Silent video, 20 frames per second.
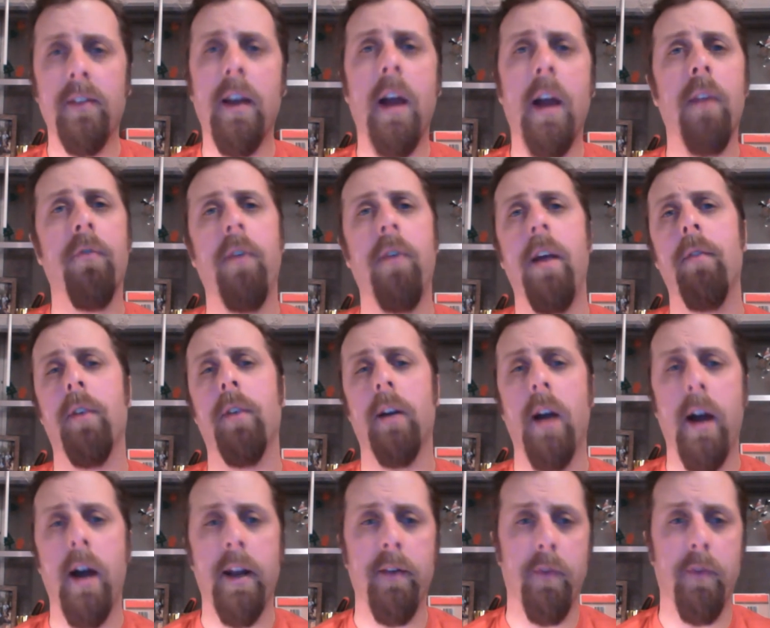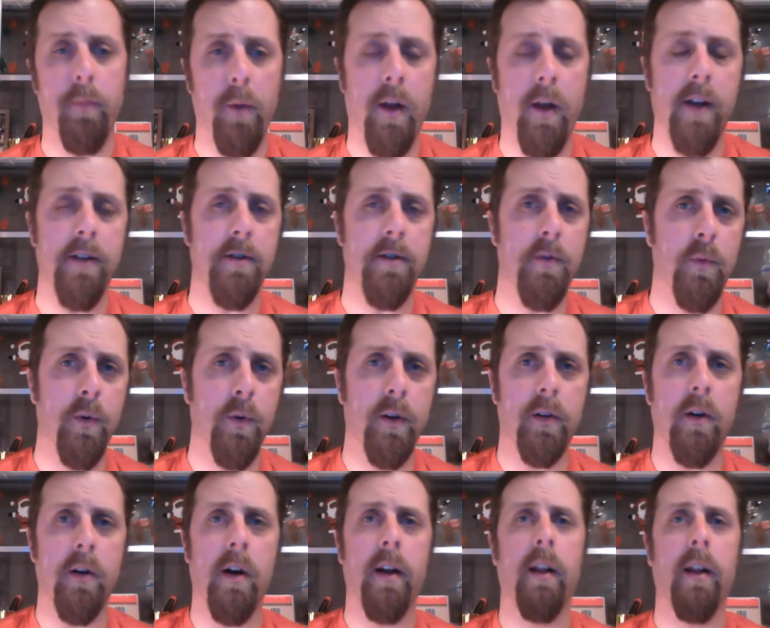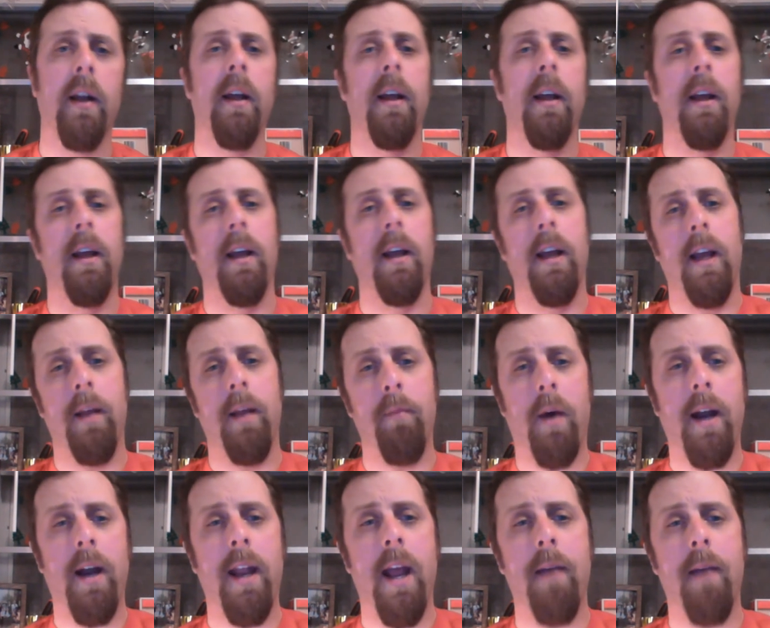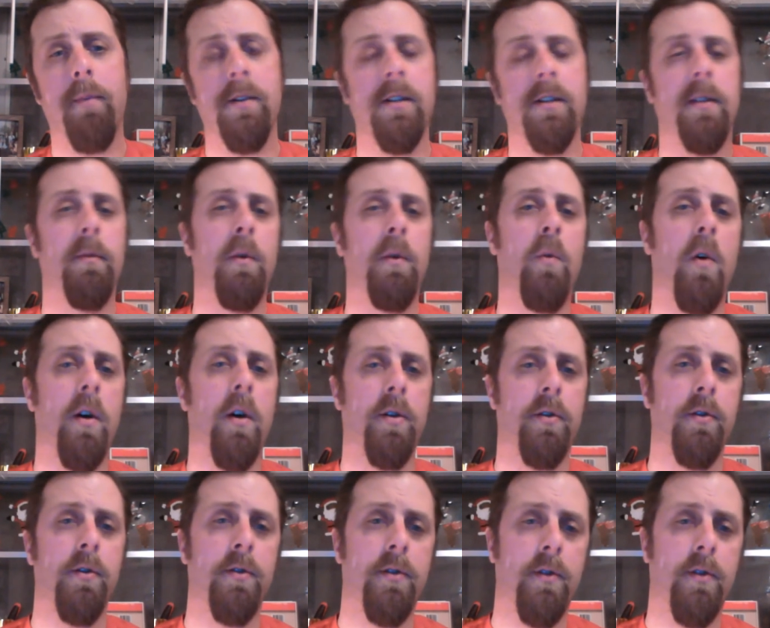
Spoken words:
got a favorite kind of appliance to work on, and mine happens to be washers.